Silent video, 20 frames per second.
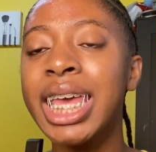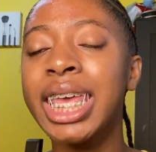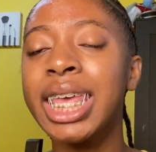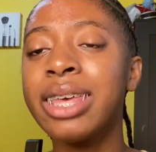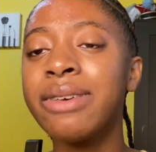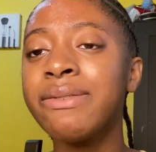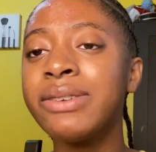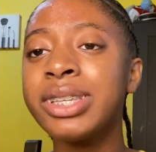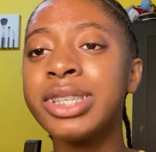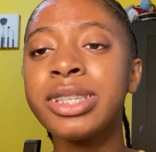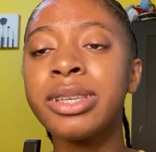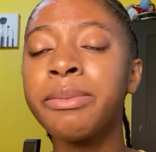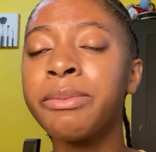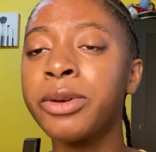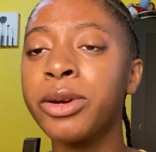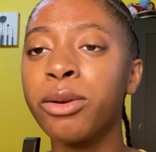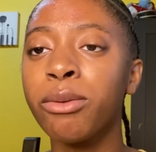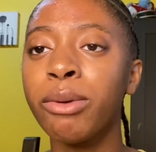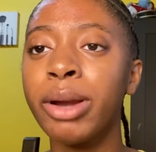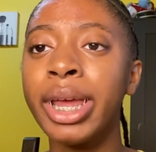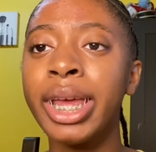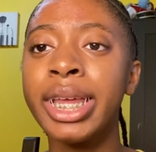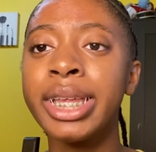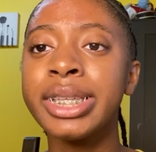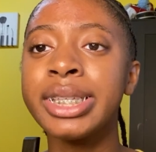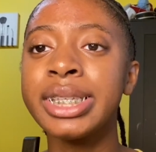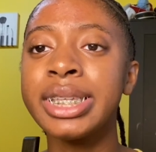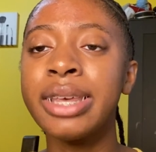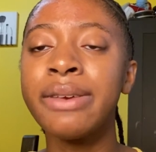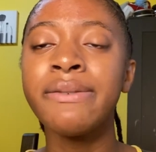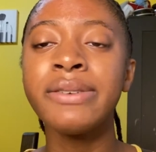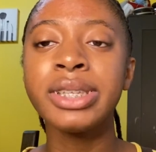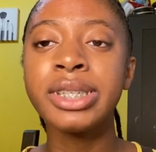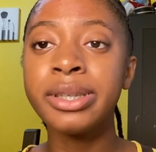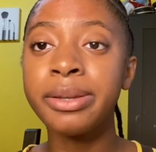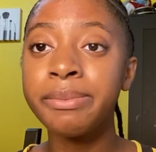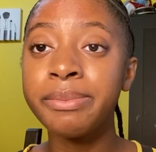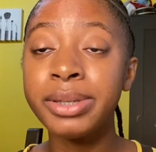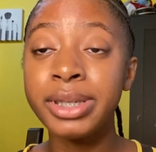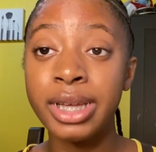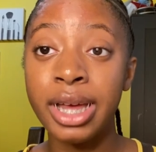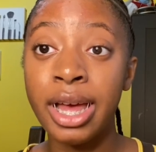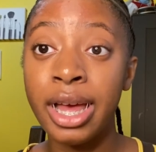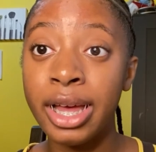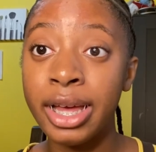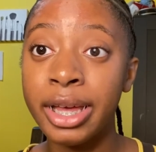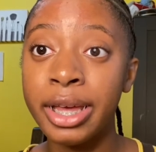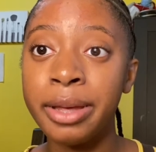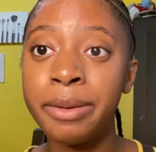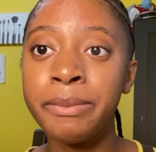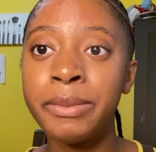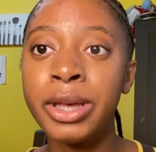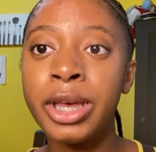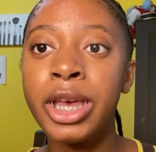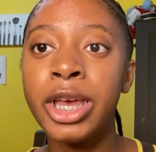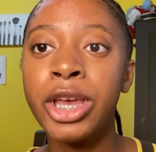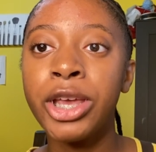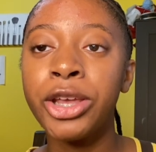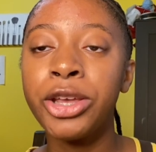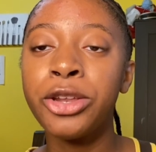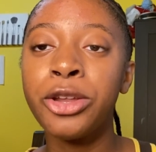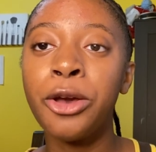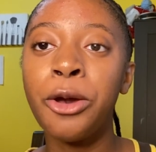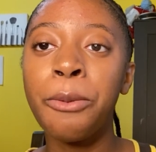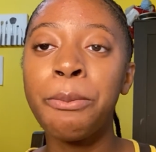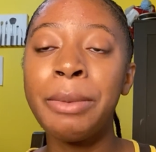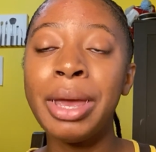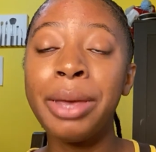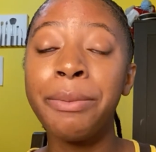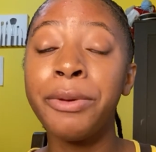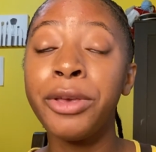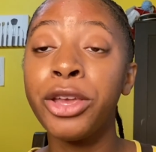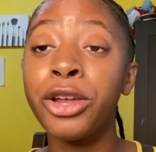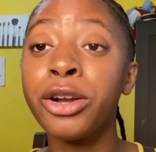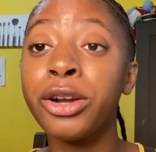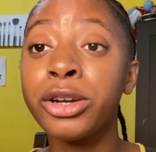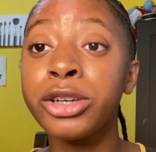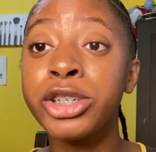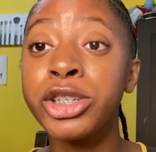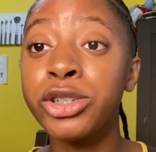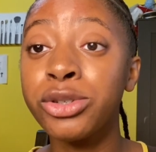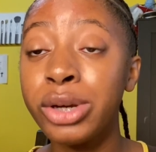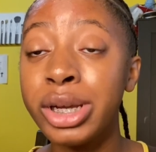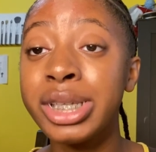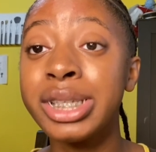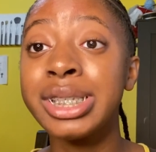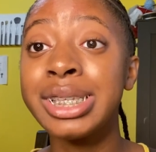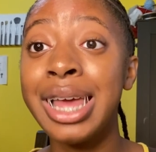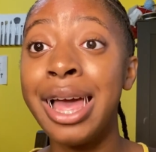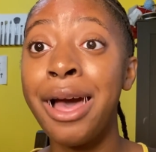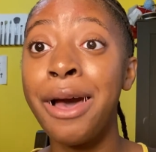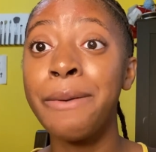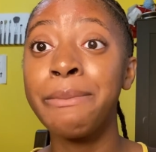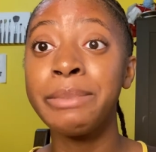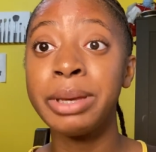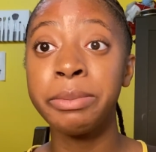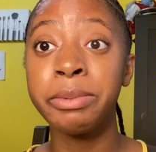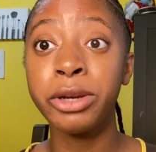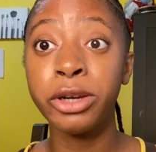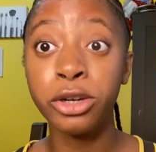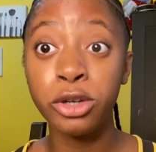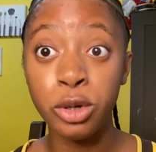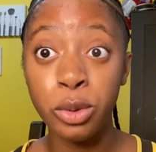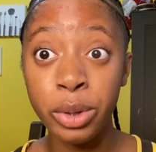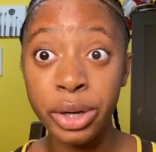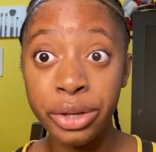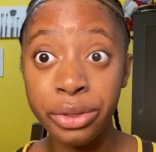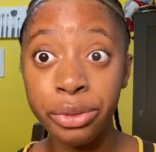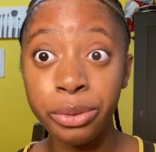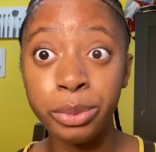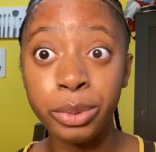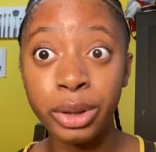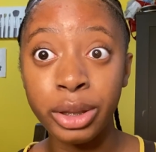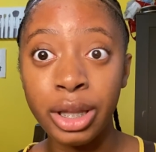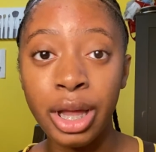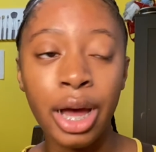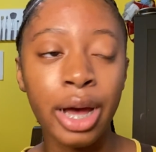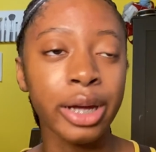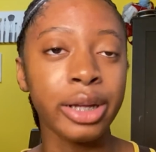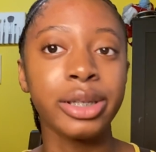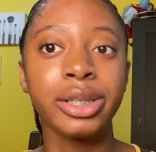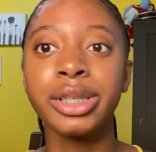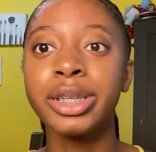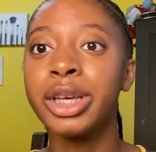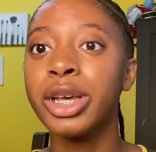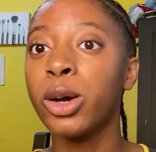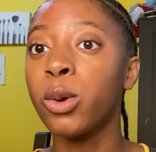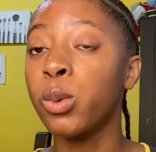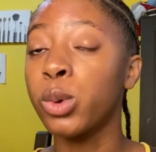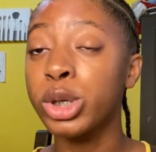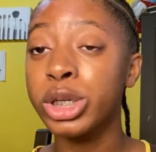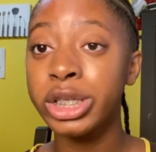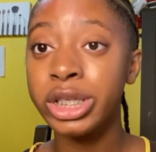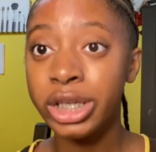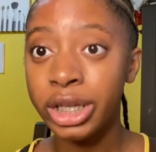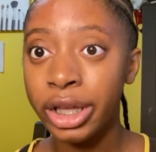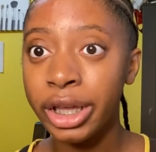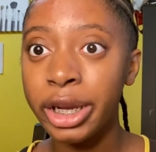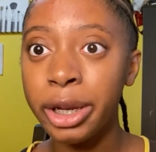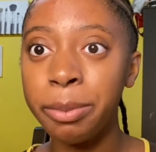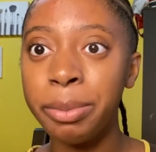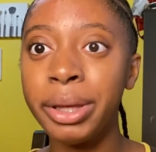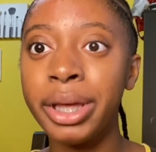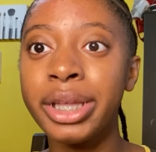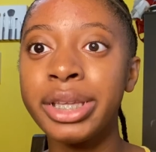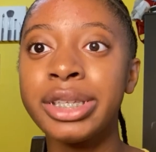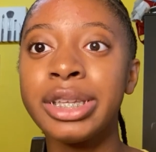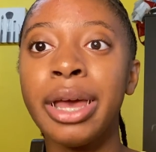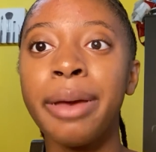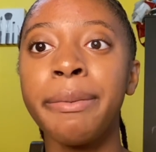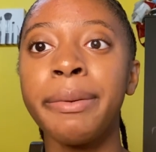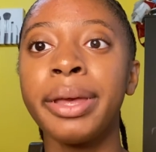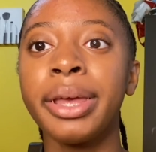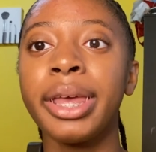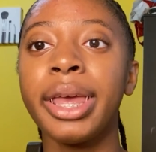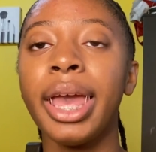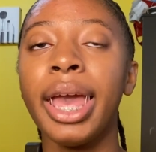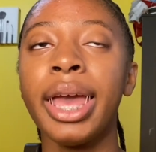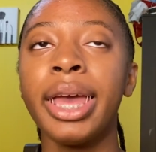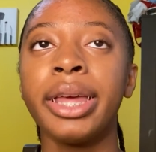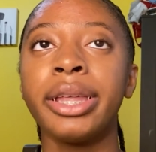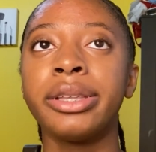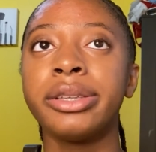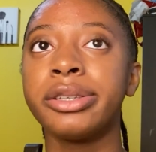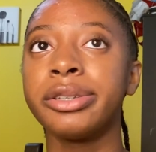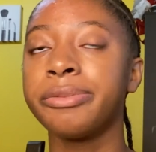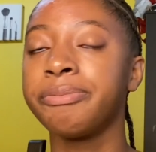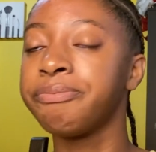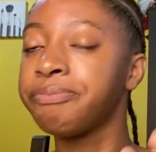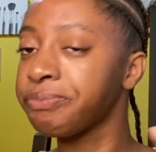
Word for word: give it some grace, give it some time. You know, maybe you're stressed out, maybe you're going through a lot we're still in a pandemic and